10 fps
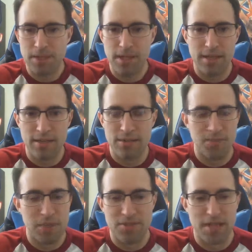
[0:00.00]
And it's
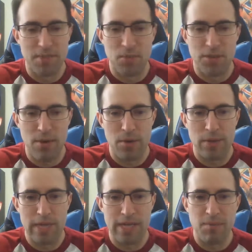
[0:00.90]
been the same with that way
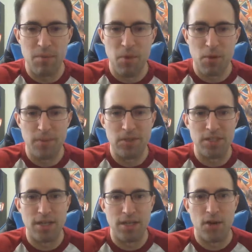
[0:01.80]
with any
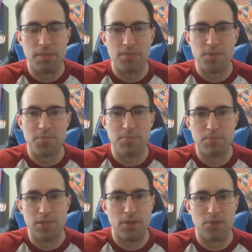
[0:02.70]
MMORPG. I already,
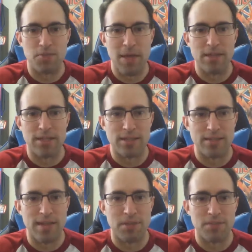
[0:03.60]
spend like the
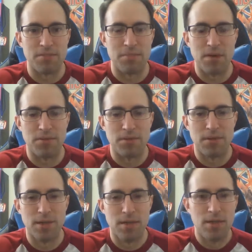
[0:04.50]
$10 a month
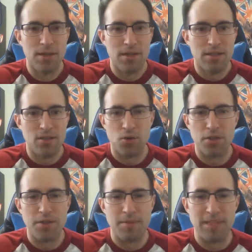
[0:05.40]
or a
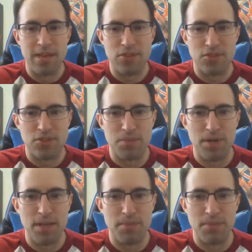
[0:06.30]
little bit less just to
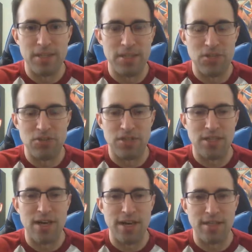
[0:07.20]
play PlayStation
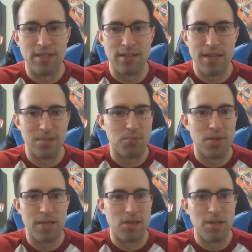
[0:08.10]
Online, and I can
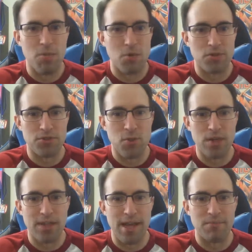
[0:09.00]
play a lot more than just
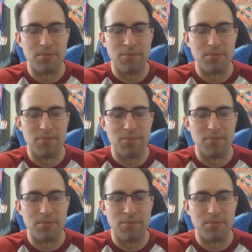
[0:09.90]
one game.